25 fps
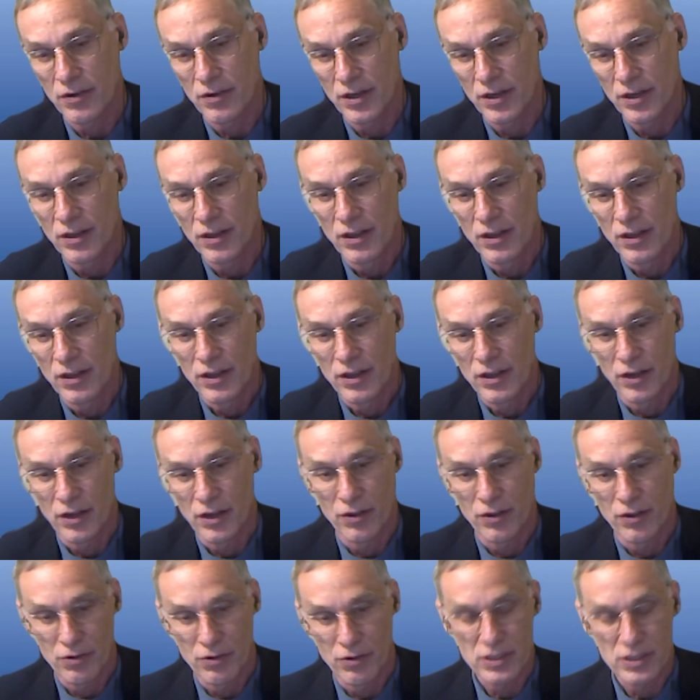And,
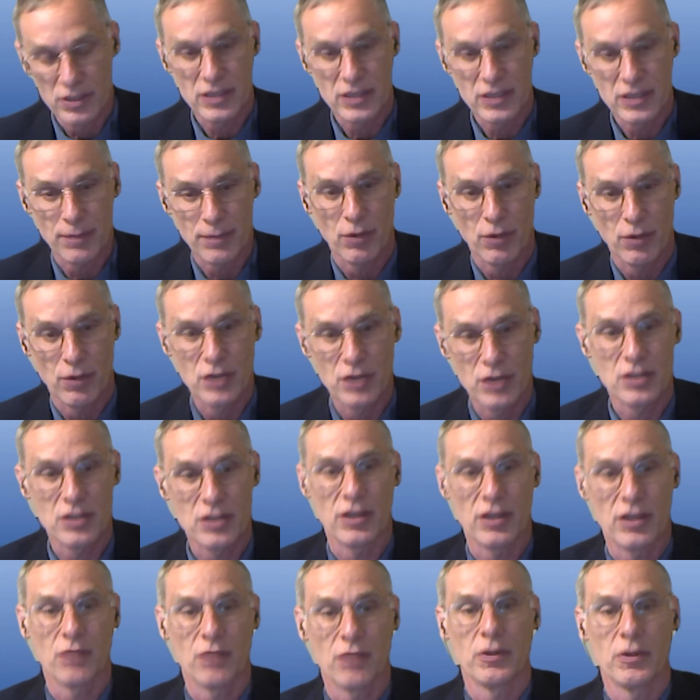there is a separation
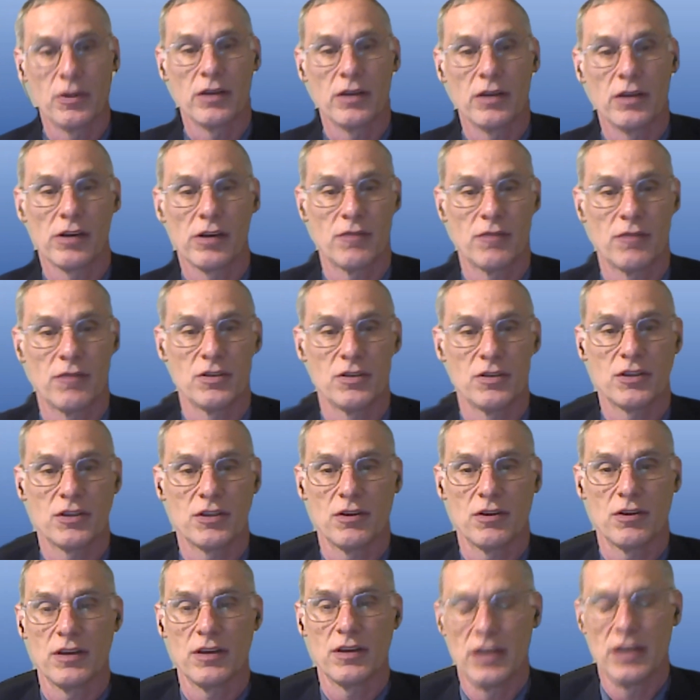there. We are covering
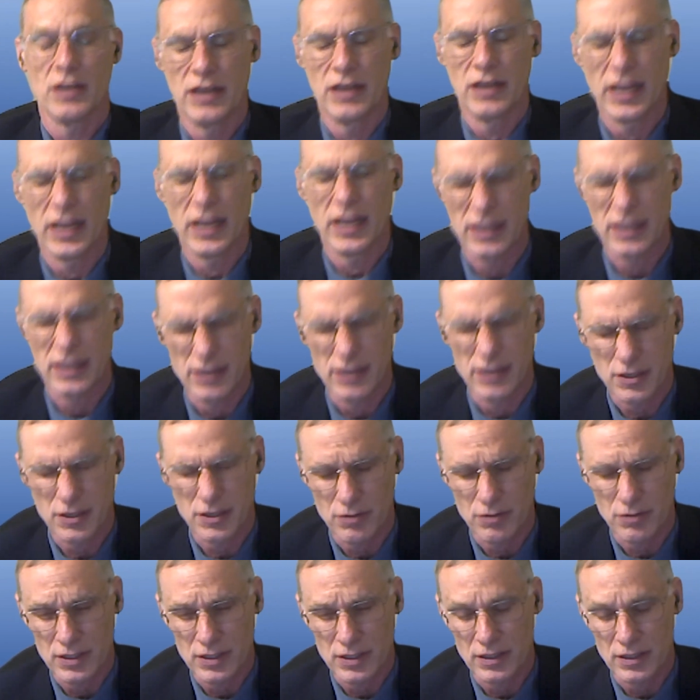certain NAIC
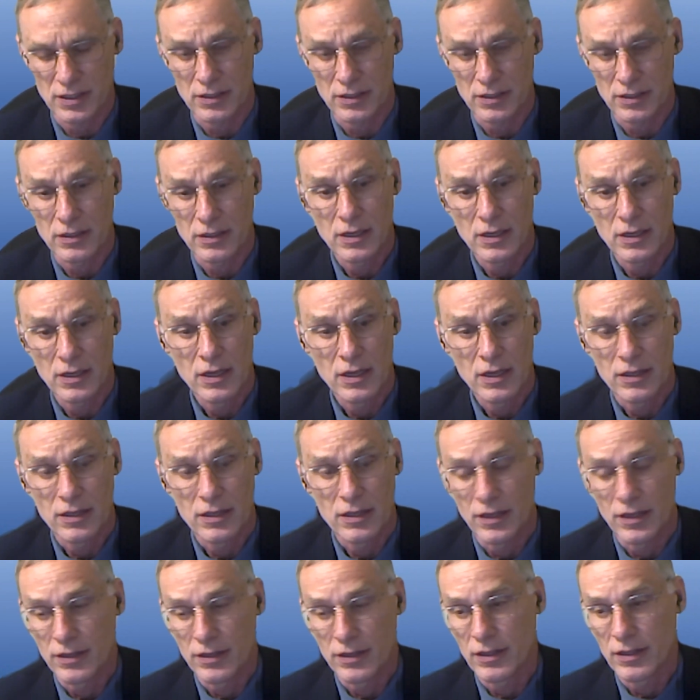industries that
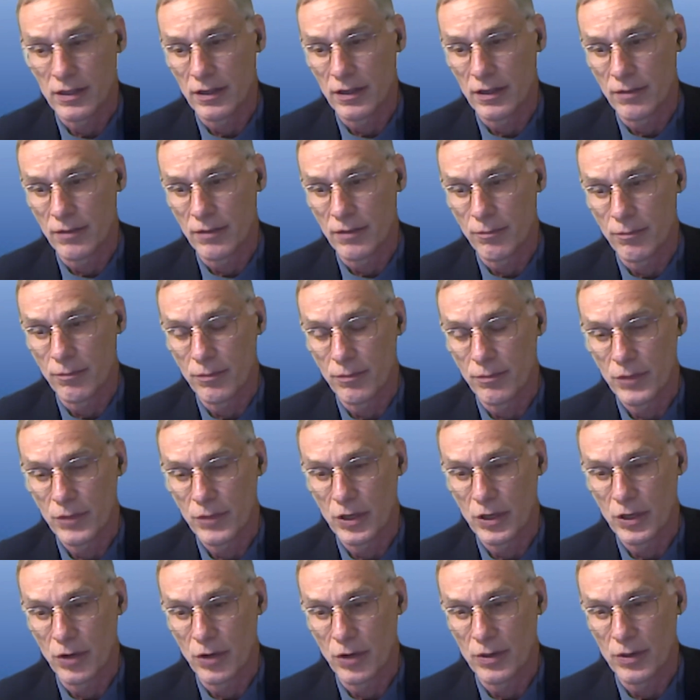
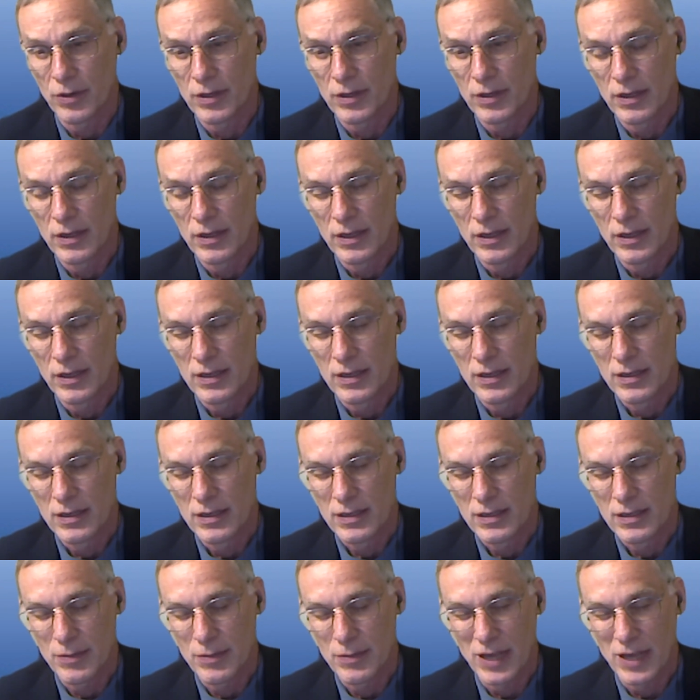and
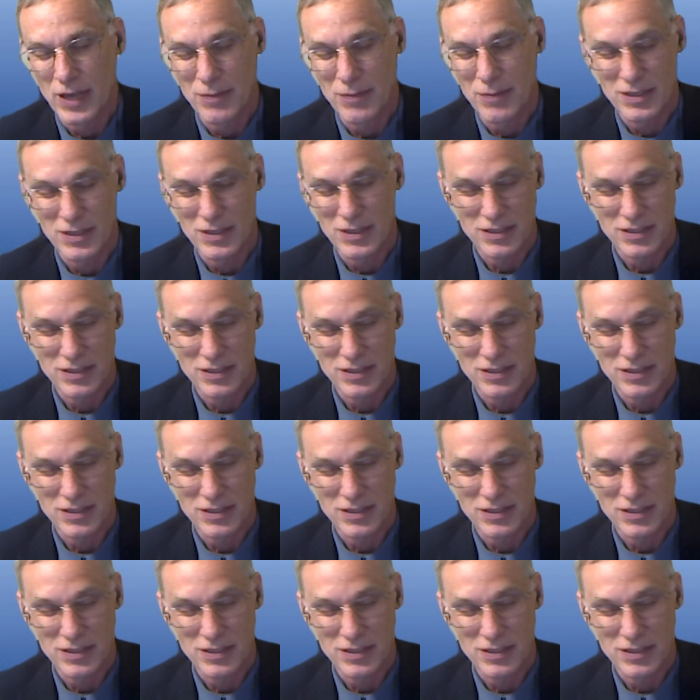sometimes in